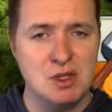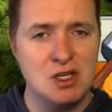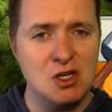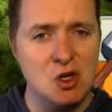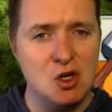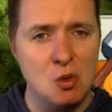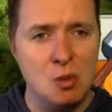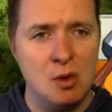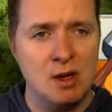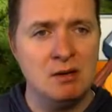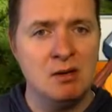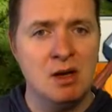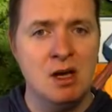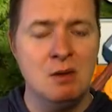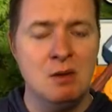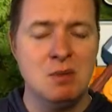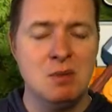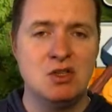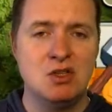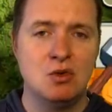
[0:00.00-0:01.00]
good one.
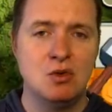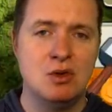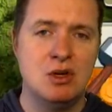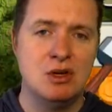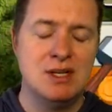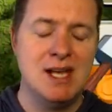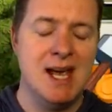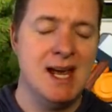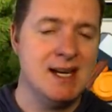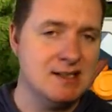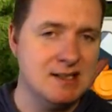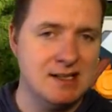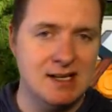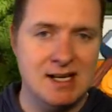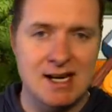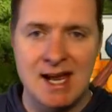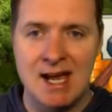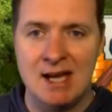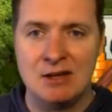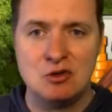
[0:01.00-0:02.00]
Make sure you're testing it
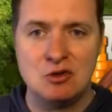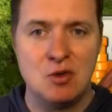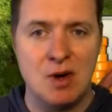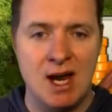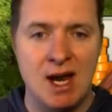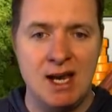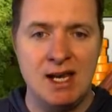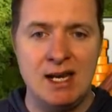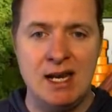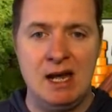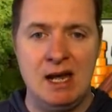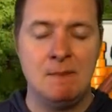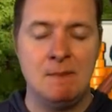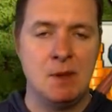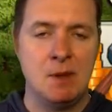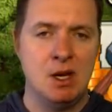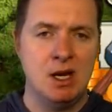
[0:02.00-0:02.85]
out, trying it out,